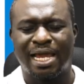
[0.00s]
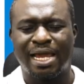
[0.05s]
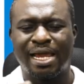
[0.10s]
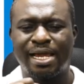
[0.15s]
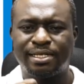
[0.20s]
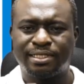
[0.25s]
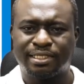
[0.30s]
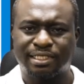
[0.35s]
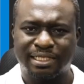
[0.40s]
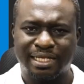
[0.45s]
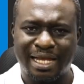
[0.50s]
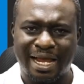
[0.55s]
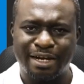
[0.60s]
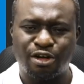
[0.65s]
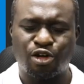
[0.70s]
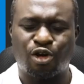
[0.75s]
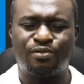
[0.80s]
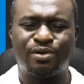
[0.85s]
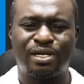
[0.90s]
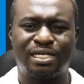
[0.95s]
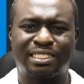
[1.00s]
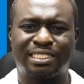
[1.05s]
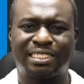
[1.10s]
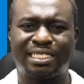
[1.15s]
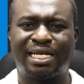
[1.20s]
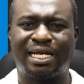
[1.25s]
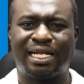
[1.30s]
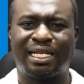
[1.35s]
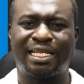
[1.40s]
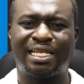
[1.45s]
inside of the
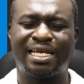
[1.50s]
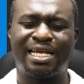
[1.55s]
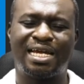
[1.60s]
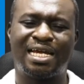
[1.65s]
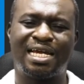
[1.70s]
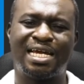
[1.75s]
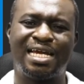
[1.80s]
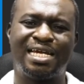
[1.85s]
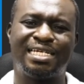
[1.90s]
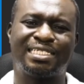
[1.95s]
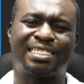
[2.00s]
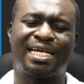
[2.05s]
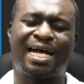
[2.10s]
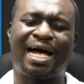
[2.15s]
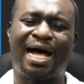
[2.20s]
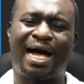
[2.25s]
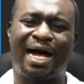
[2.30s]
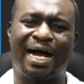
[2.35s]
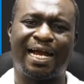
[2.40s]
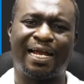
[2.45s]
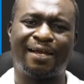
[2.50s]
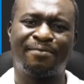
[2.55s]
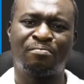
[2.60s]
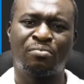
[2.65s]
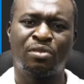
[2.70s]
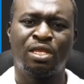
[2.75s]
cell is high,